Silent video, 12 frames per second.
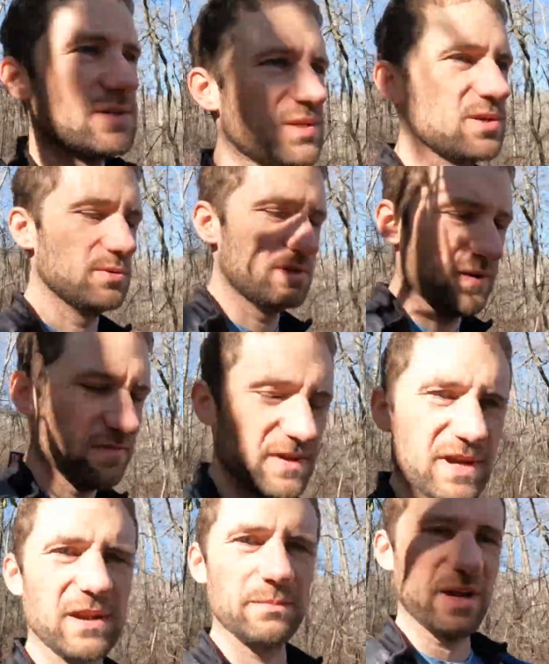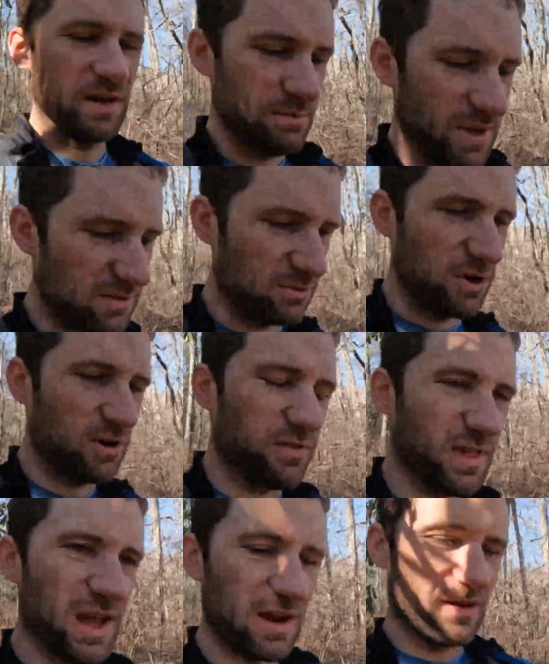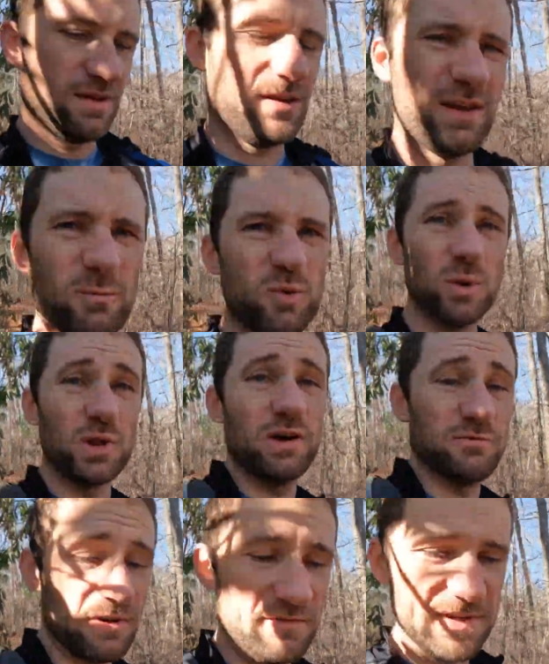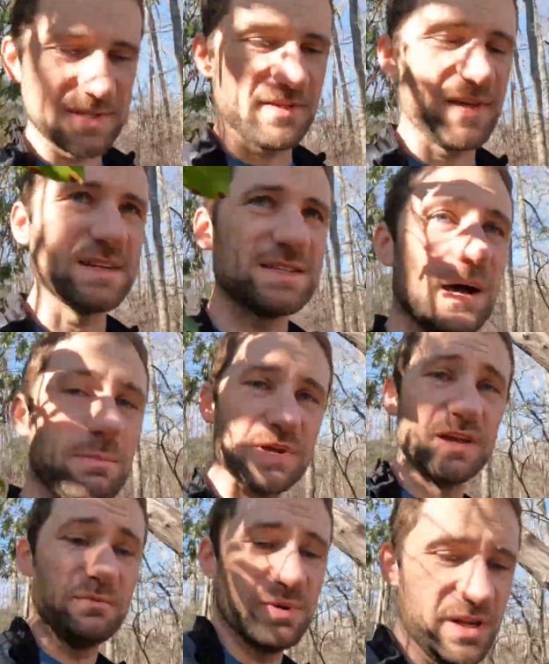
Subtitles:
So definitely kind of make a mental note of that, and we'll revisit that topic in a